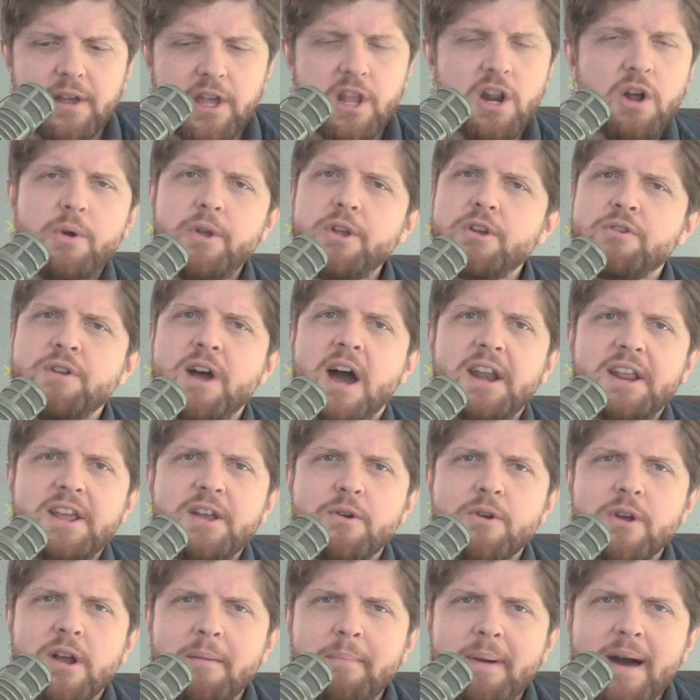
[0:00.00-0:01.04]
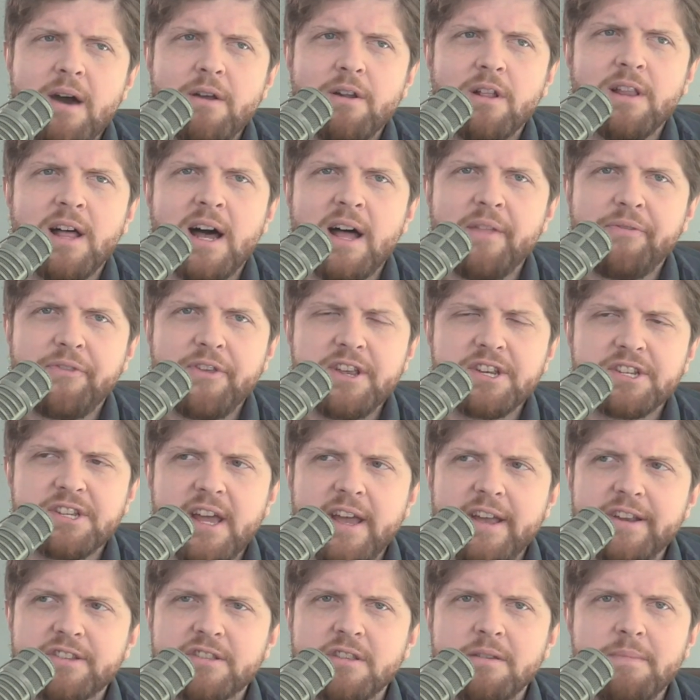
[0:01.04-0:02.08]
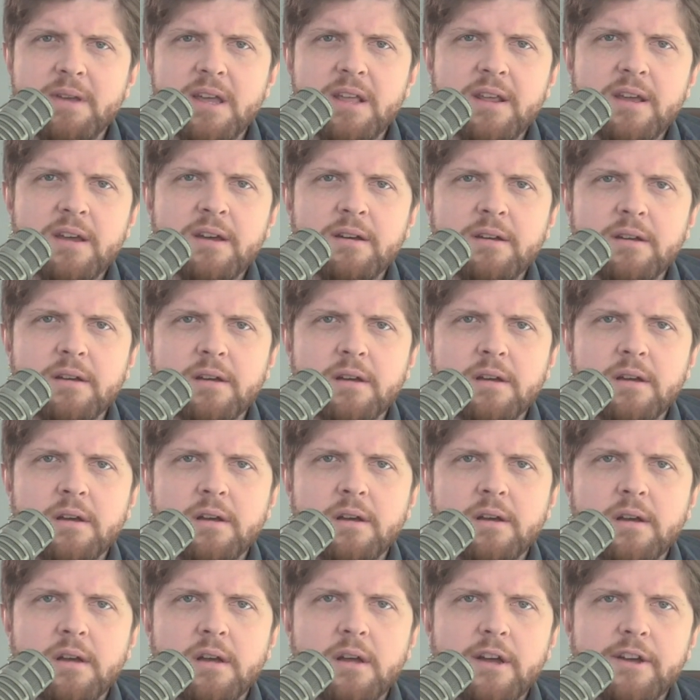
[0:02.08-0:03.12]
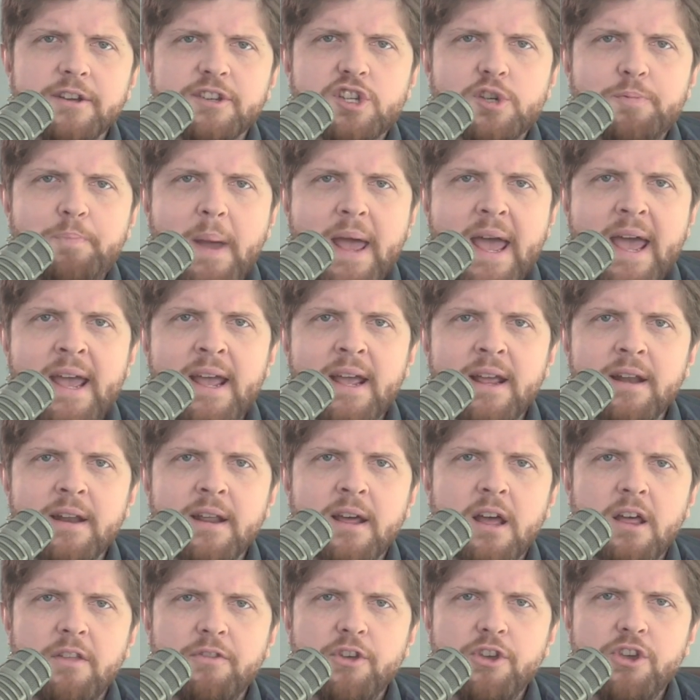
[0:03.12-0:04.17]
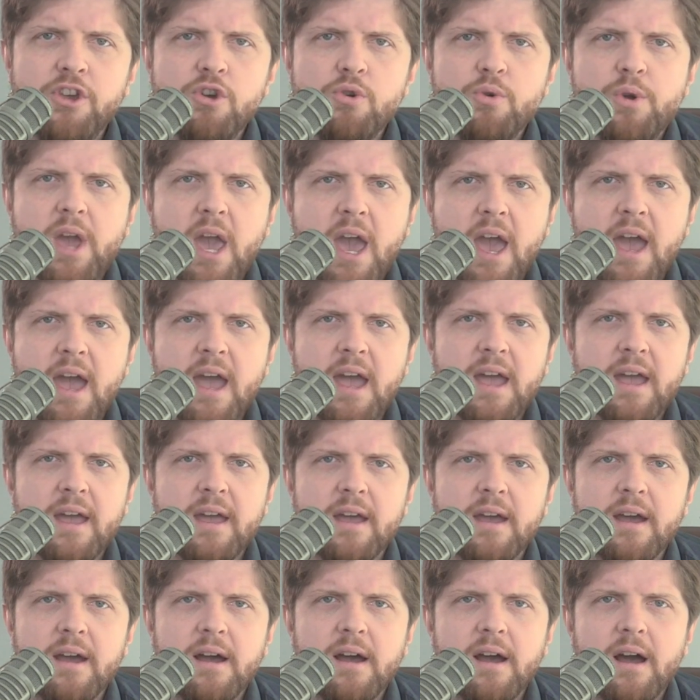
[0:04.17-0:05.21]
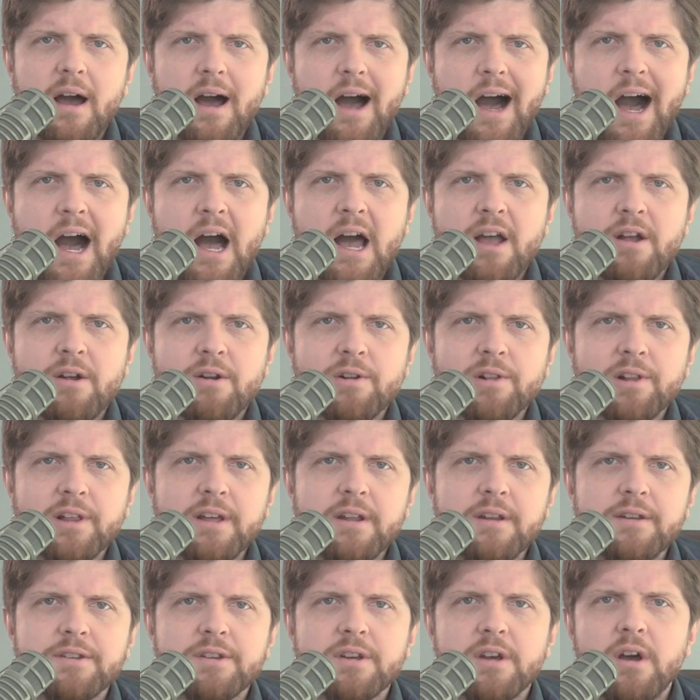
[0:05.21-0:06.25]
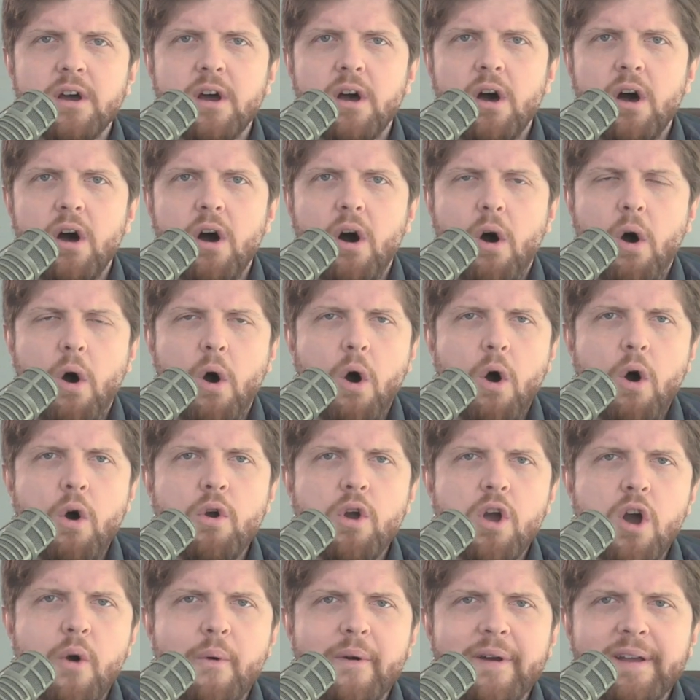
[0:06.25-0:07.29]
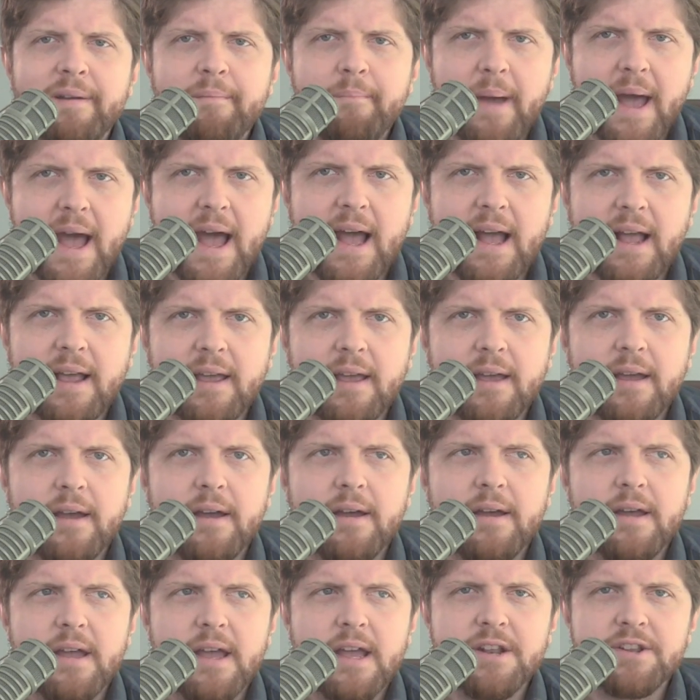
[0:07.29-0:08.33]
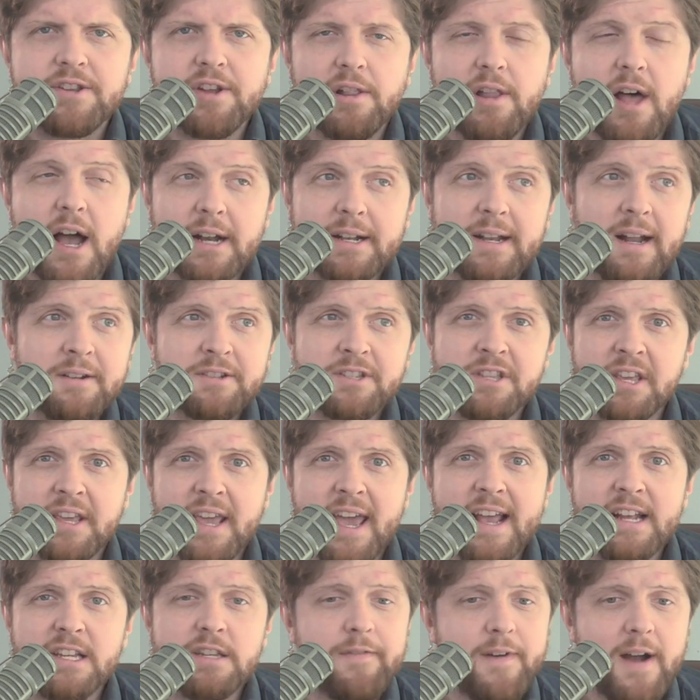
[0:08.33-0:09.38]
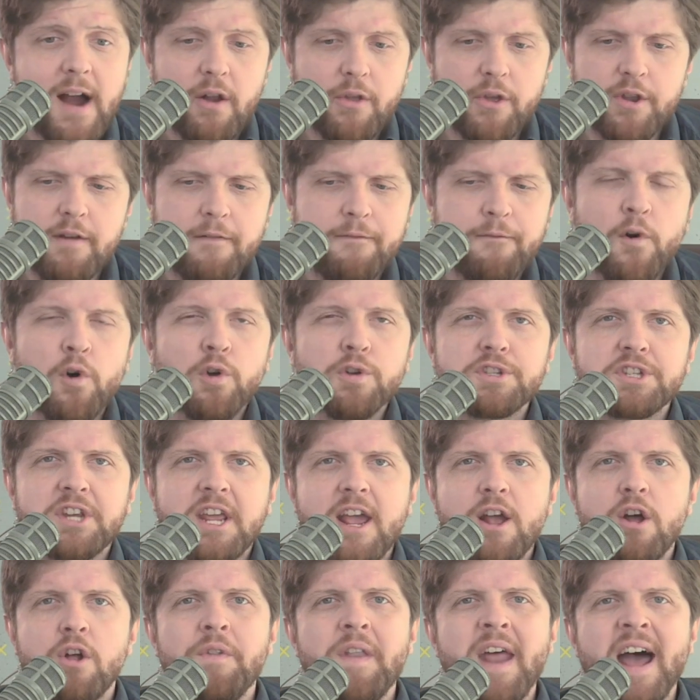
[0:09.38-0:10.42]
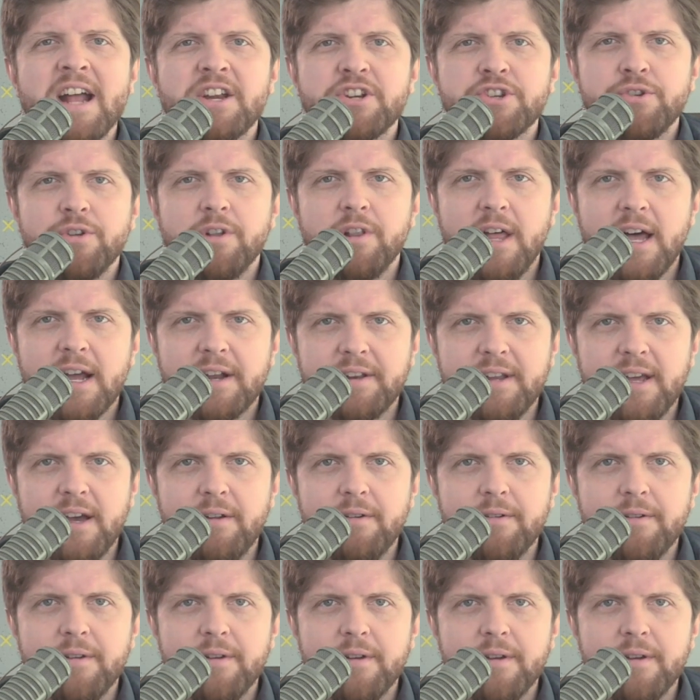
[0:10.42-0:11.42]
You know what you're not hearing about a lot these days in the media? Spain, the UK, Ireland, all going back into lockdowns. In the case of Ireland, a full scale national lockdown.